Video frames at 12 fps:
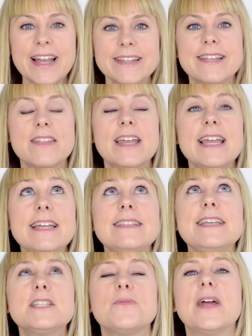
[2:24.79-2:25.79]
So the
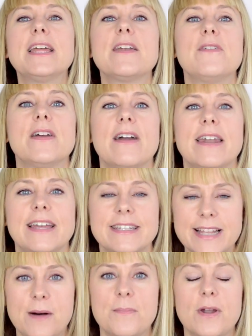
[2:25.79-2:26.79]
easiest way to give you an
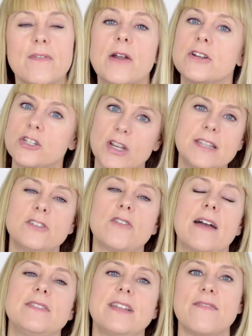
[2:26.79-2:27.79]
example of how to test
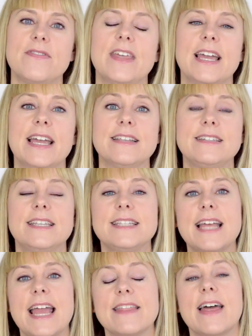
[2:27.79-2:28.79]
drive something is to
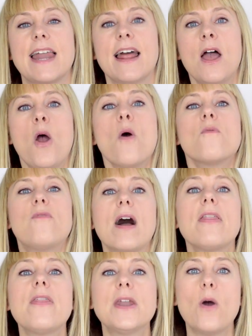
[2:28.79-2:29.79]
say that
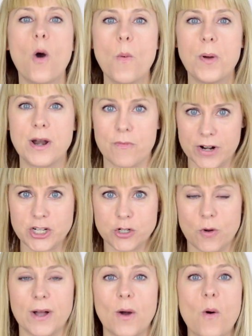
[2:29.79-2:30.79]
rather than open a
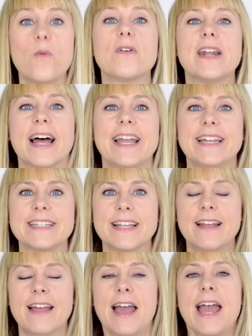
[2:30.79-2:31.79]
restaurant overnight,
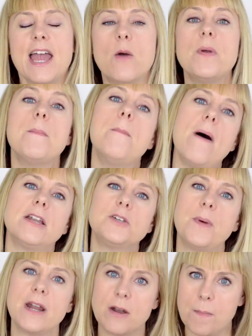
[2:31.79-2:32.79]
it would be
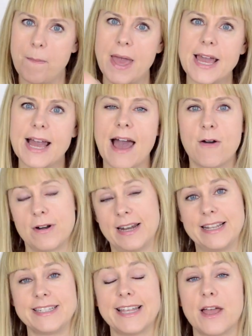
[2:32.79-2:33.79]
much better to pick out,
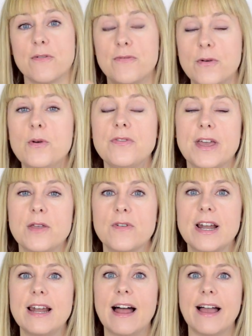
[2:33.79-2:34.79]
let's say, a food that you
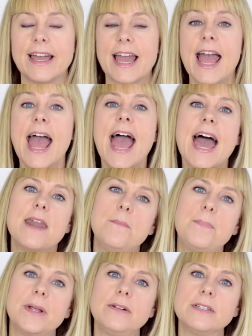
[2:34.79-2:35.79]
really like
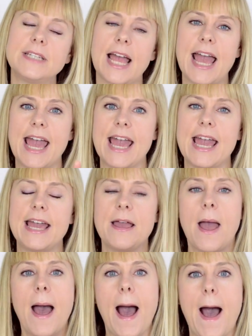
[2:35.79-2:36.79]
and build
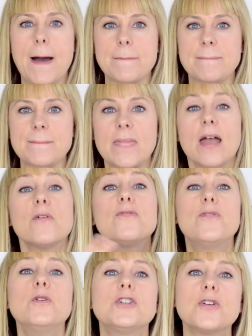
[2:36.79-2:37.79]
a
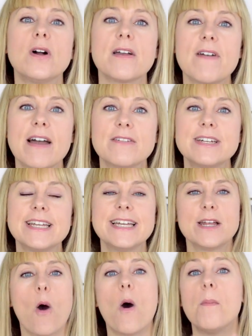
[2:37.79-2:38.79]
food truck around
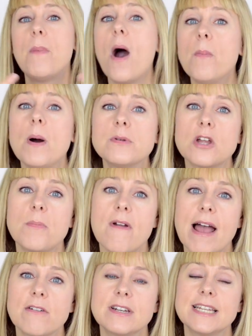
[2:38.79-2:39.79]
it, or a pop-up shop
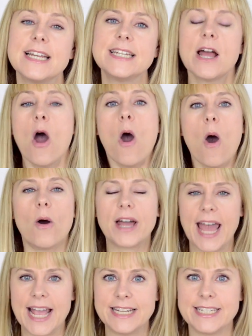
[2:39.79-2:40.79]
around it, or
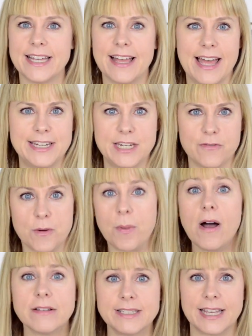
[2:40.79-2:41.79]
cater at different
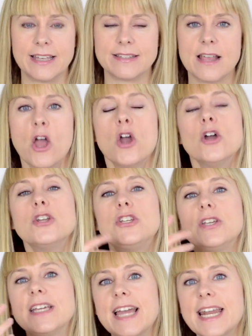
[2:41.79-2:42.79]
parties
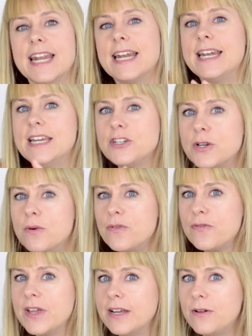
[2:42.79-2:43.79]
to get an initial
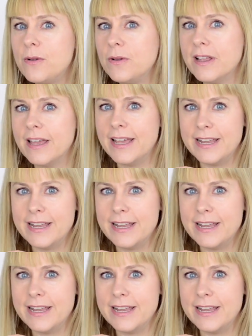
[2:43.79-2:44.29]
feel,